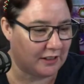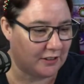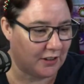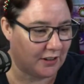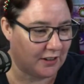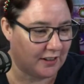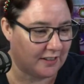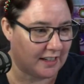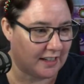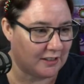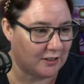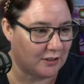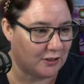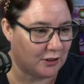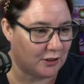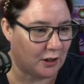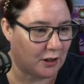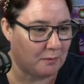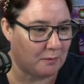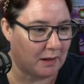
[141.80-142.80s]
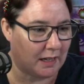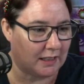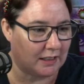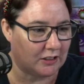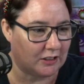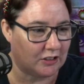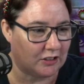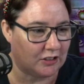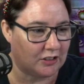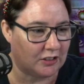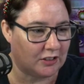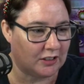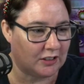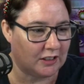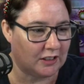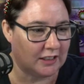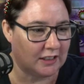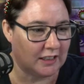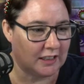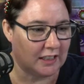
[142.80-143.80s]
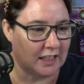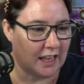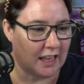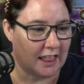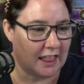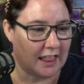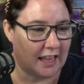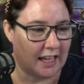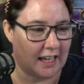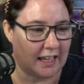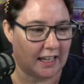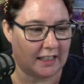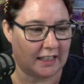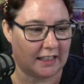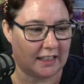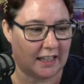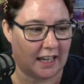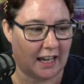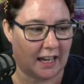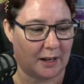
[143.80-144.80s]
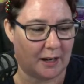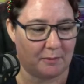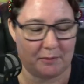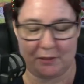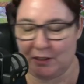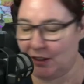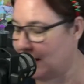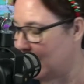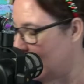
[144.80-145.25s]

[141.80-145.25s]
it down so much that you can't